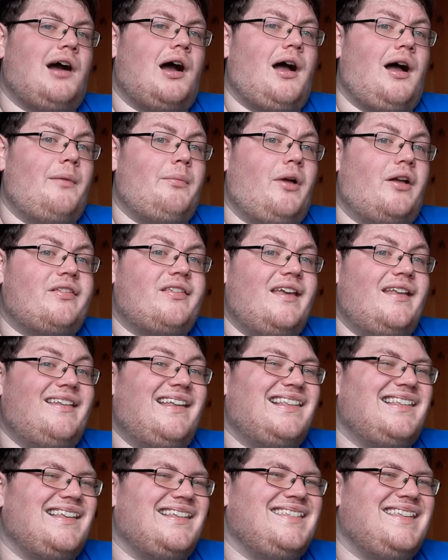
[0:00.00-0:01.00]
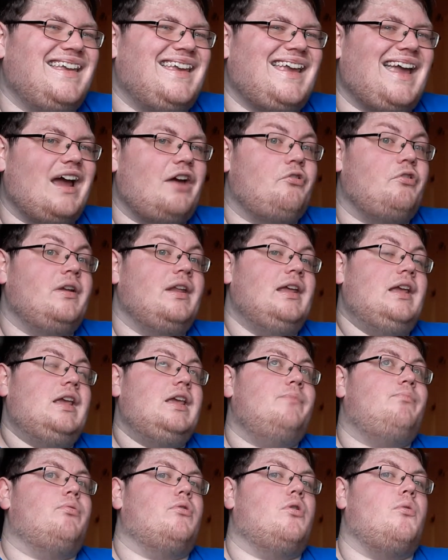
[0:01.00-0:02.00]
I'm not saying this is a guarantee,
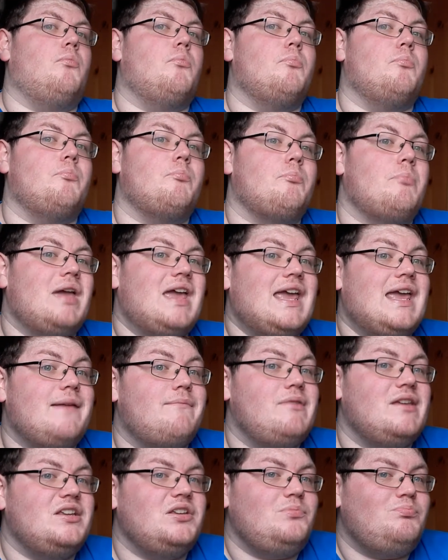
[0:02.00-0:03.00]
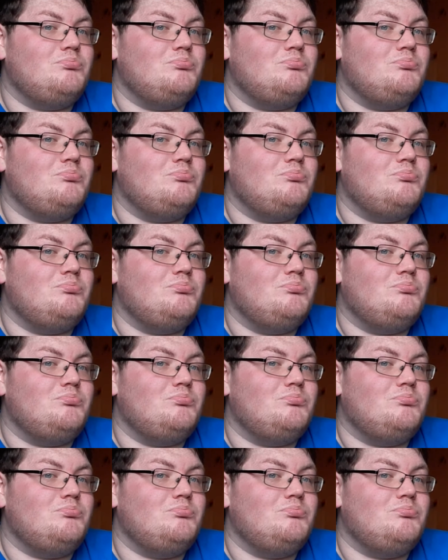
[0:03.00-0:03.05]
but maybe,